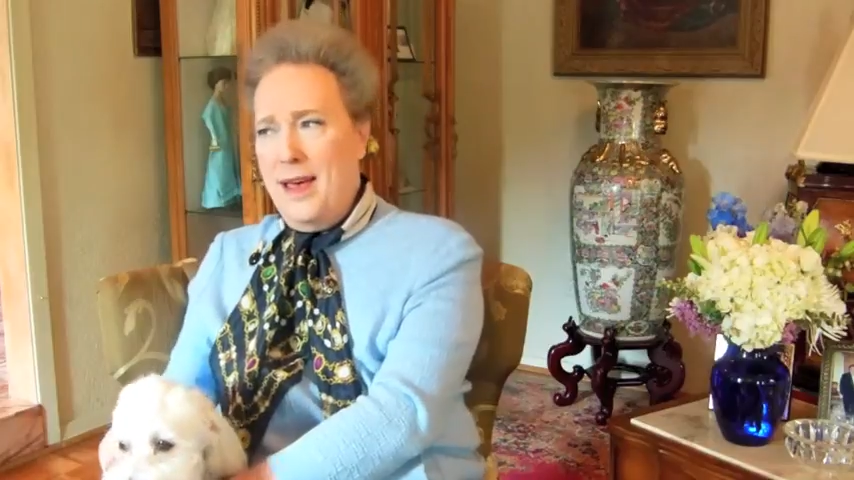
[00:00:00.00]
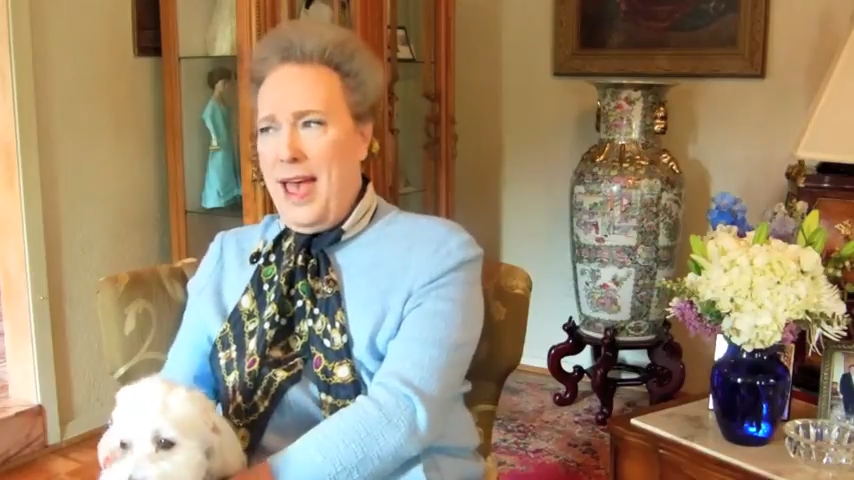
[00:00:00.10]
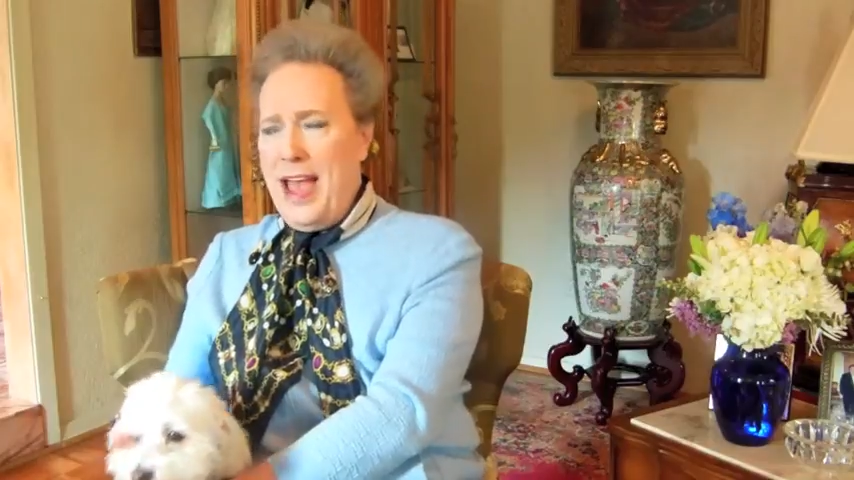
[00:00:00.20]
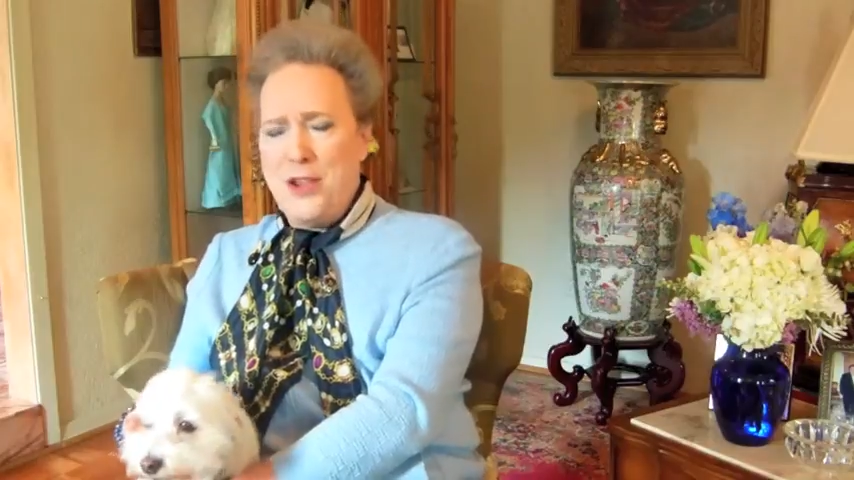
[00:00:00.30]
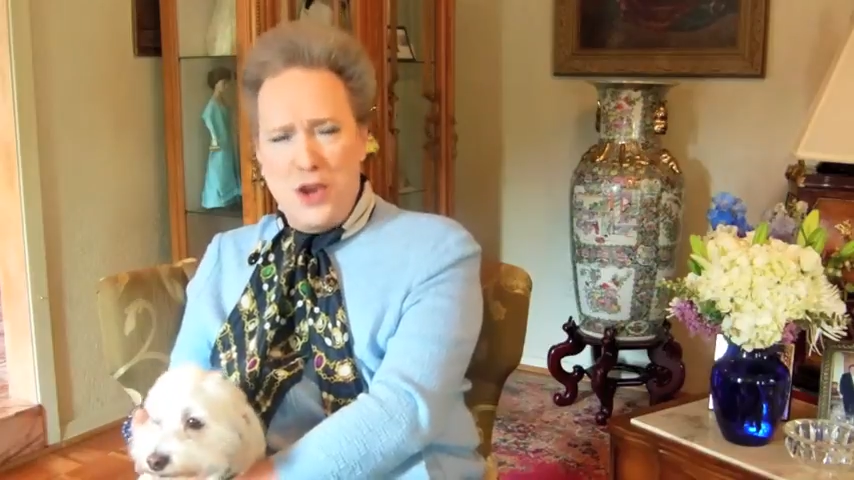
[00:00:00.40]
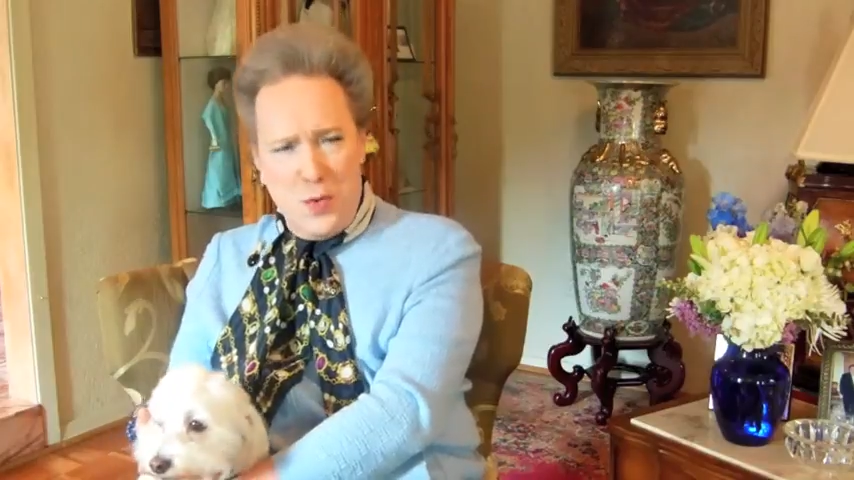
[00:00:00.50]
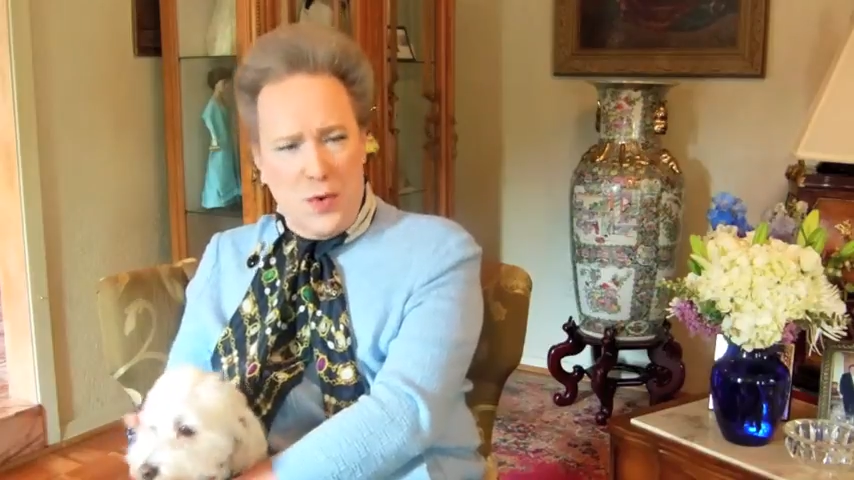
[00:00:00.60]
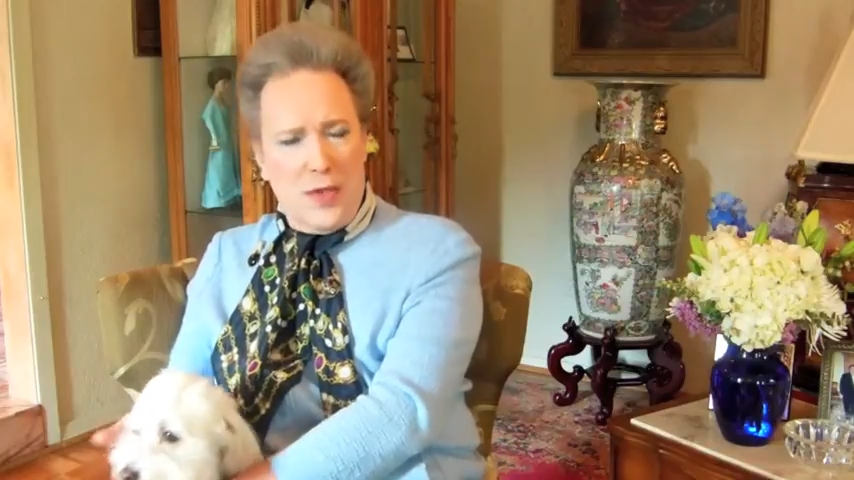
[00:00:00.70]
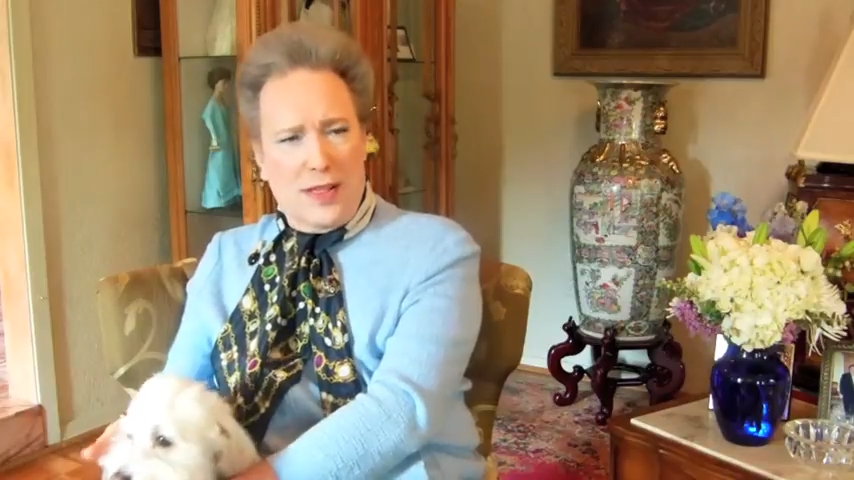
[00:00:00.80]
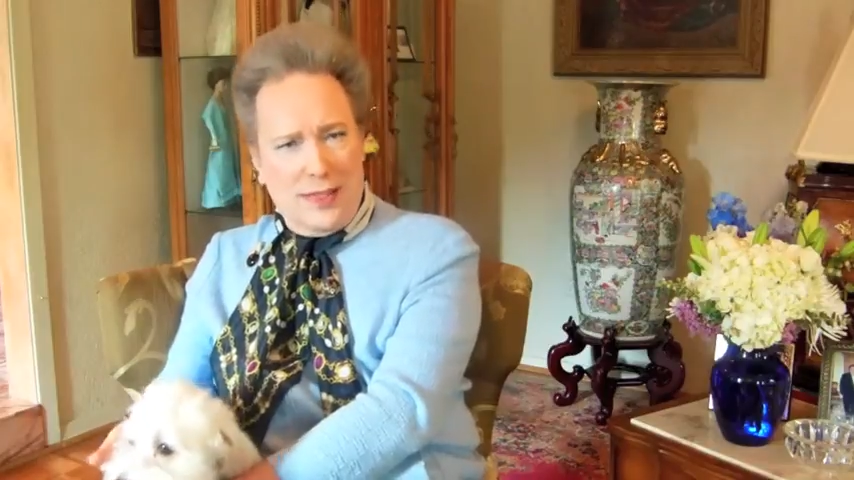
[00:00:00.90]
and you
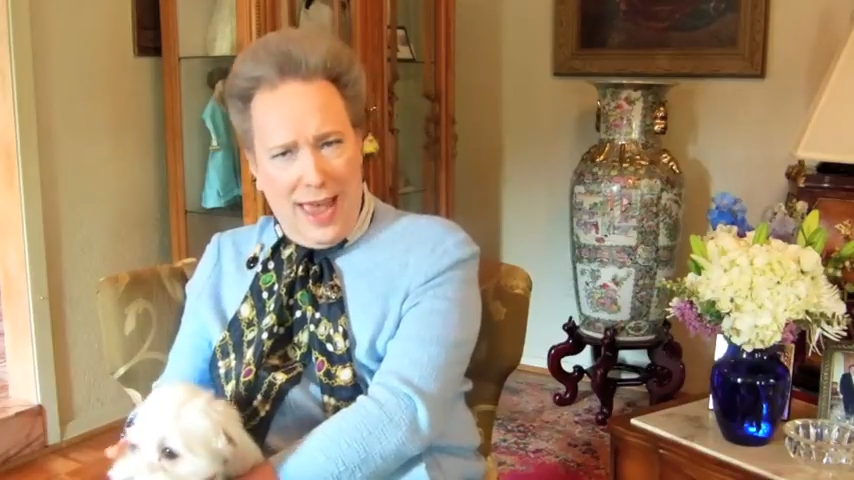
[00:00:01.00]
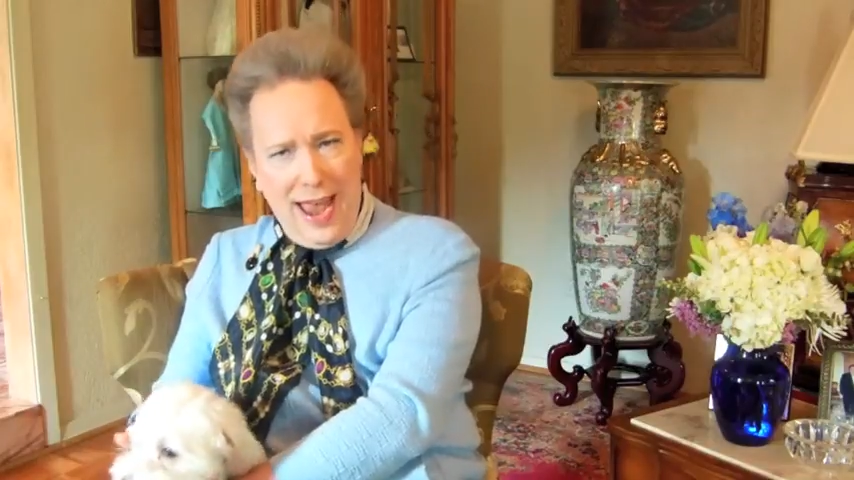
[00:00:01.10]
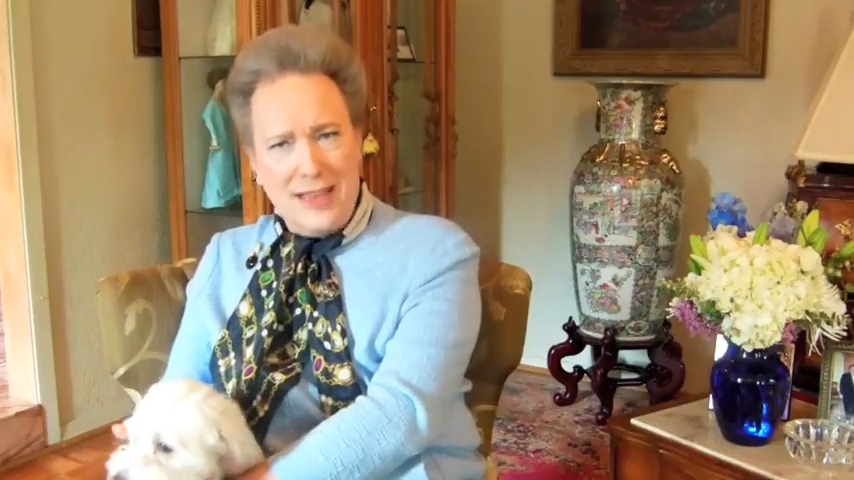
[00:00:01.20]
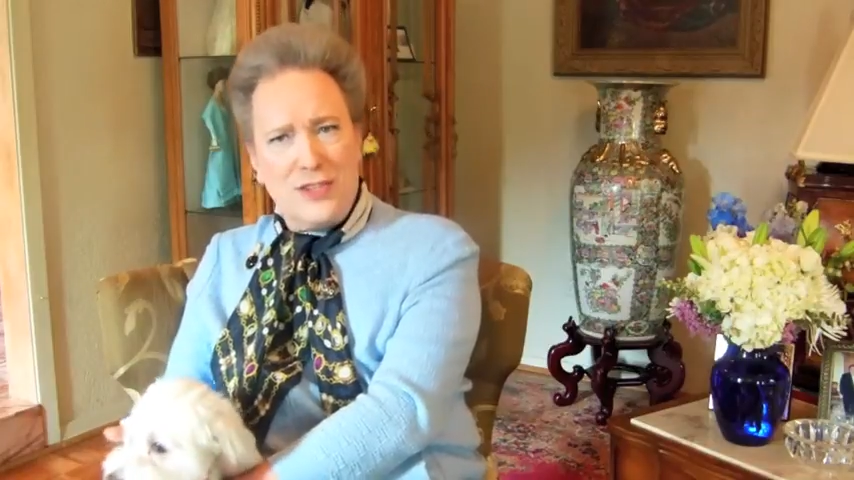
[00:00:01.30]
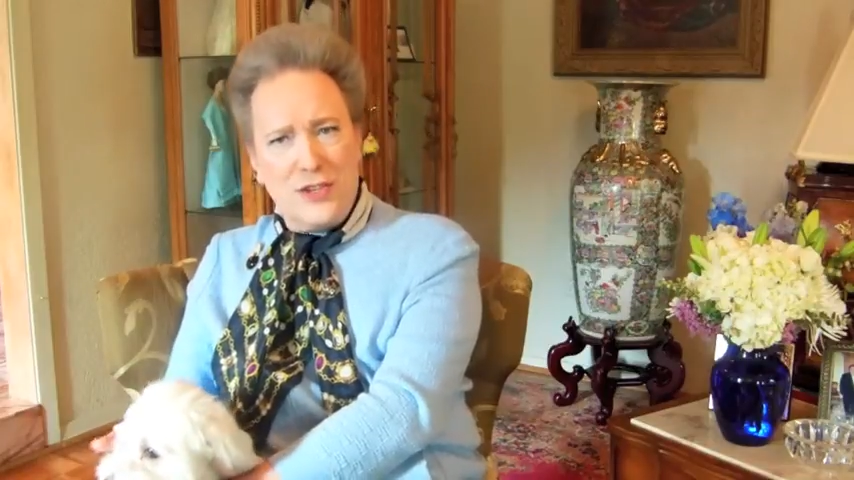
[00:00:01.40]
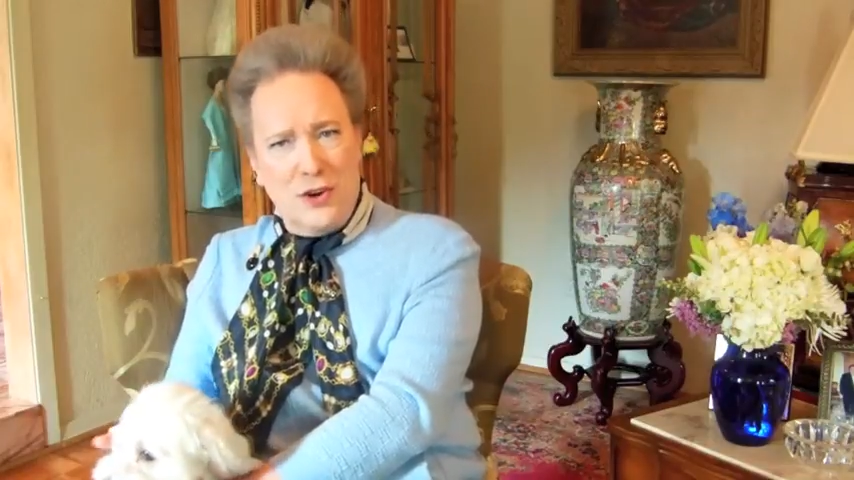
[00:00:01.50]
were the last